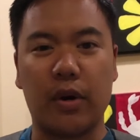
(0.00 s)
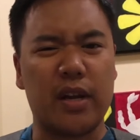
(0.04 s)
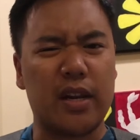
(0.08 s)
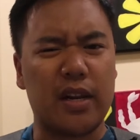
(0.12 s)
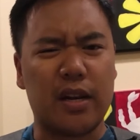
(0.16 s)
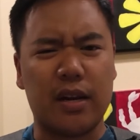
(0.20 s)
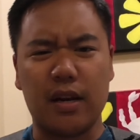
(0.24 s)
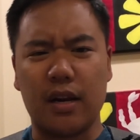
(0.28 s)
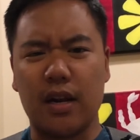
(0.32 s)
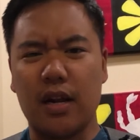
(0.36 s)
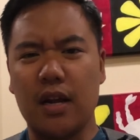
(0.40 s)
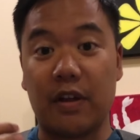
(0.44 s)

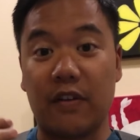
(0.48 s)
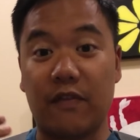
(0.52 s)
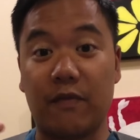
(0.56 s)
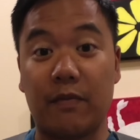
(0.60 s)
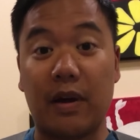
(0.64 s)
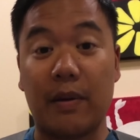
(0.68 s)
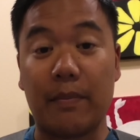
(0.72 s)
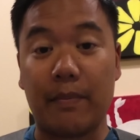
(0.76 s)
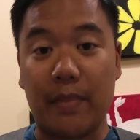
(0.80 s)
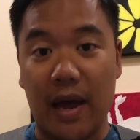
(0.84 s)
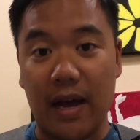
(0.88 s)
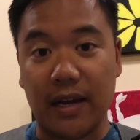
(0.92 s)
And if
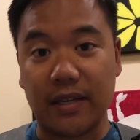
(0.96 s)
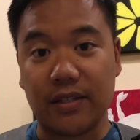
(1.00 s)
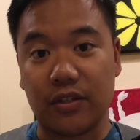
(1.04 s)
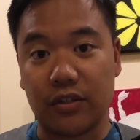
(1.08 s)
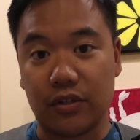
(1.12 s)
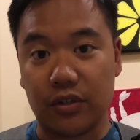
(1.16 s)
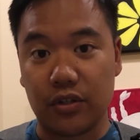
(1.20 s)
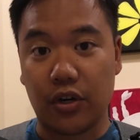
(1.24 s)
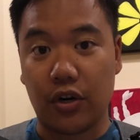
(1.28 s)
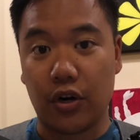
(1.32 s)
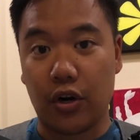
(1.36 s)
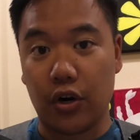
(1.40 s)
my back
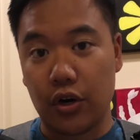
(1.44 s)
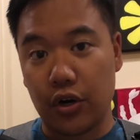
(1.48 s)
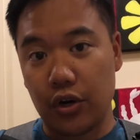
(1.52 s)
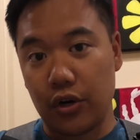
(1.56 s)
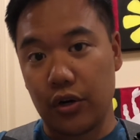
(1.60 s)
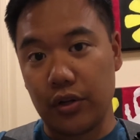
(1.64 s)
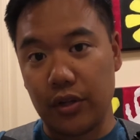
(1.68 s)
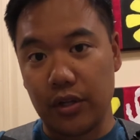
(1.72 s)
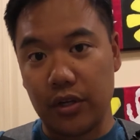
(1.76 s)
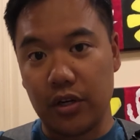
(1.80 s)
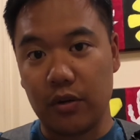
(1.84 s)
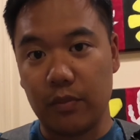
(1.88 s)
started to
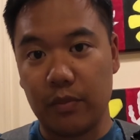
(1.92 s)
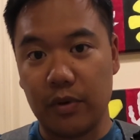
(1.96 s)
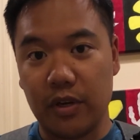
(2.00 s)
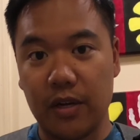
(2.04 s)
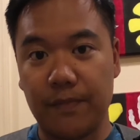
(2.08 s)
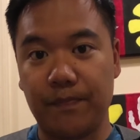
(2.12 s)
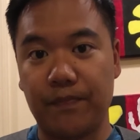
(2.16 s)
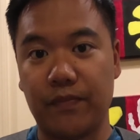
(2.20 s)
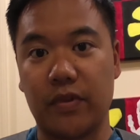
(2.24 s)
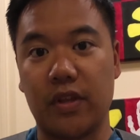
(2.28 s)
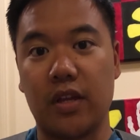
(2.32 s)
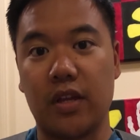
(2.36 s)
hurt a little bit,